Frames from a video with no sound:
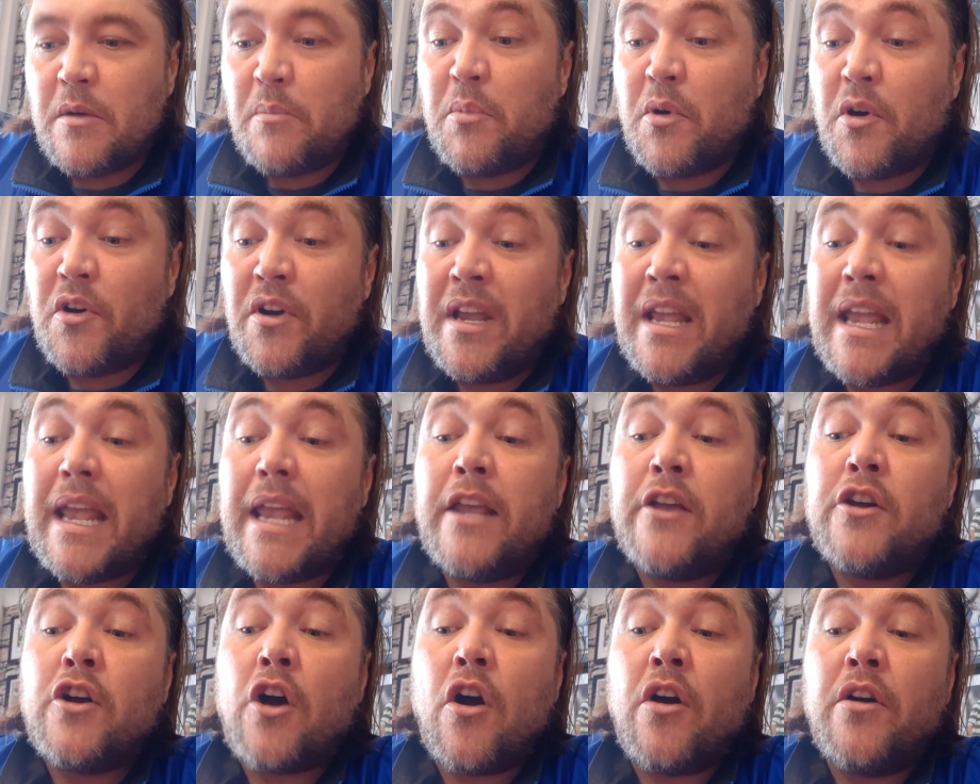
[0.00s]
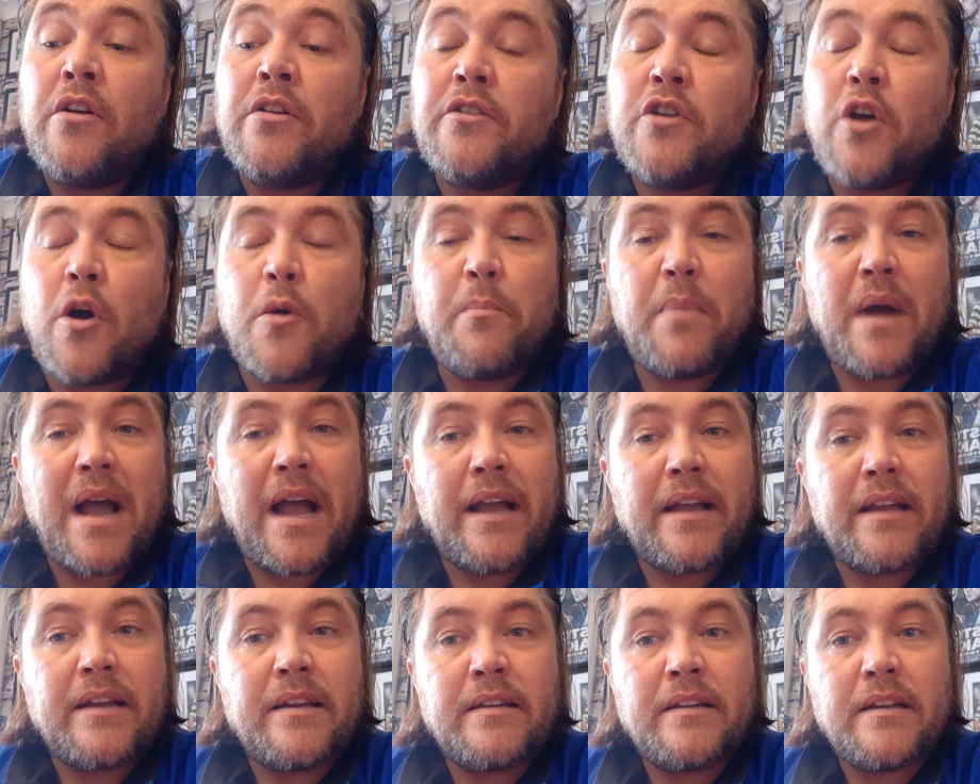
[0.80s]
But he got knocked
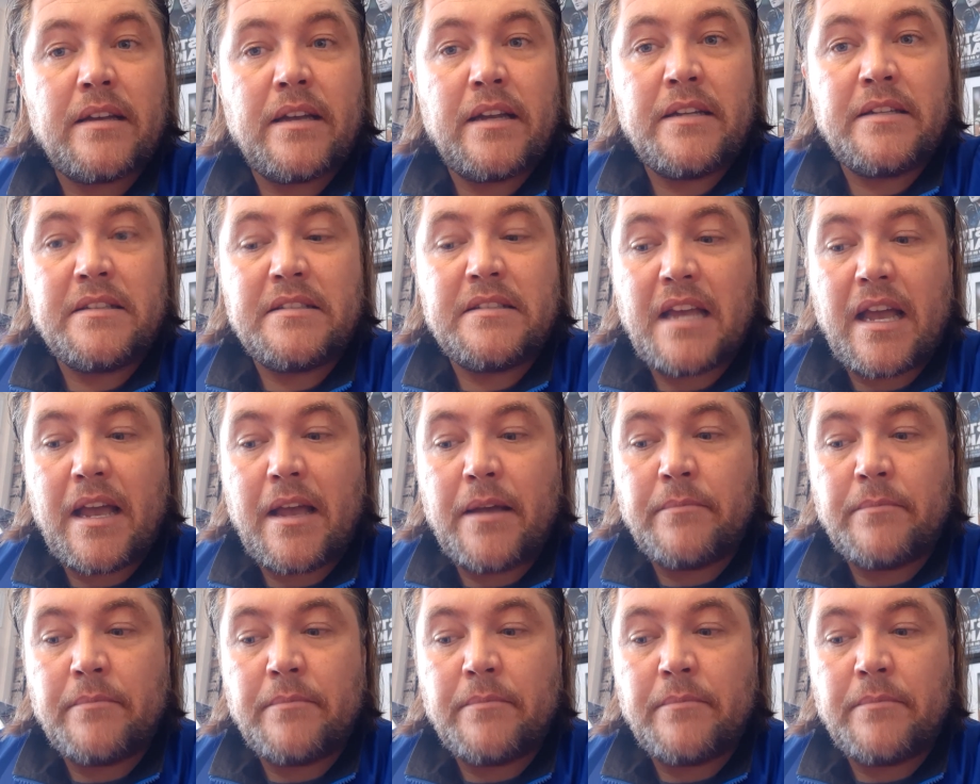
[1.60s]
back, and